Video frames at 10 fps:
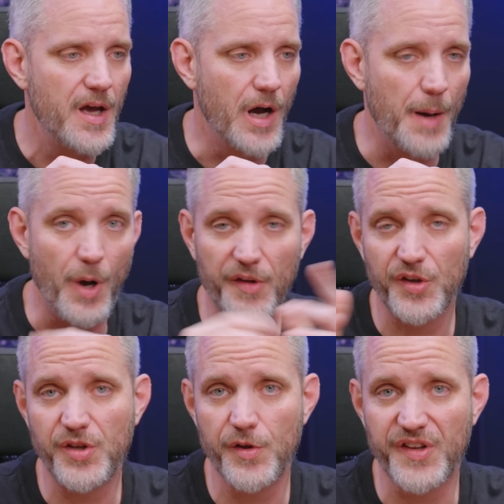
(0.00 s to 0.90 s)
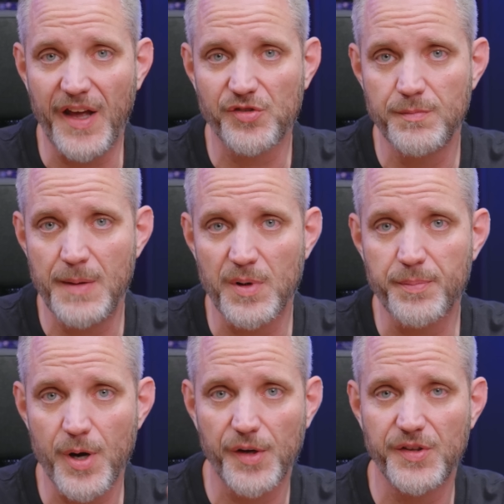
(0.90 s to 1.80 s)
Um, also too, there's extra member
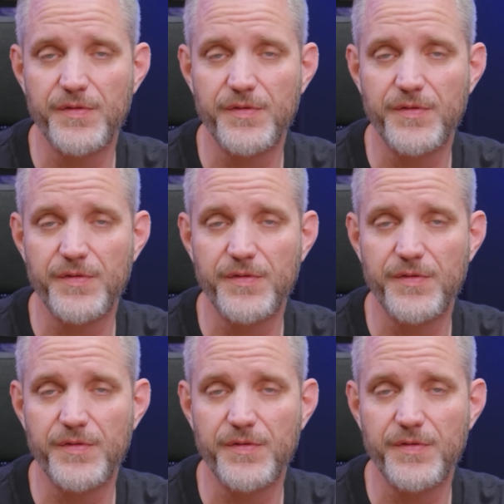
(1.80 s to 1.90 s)
perks.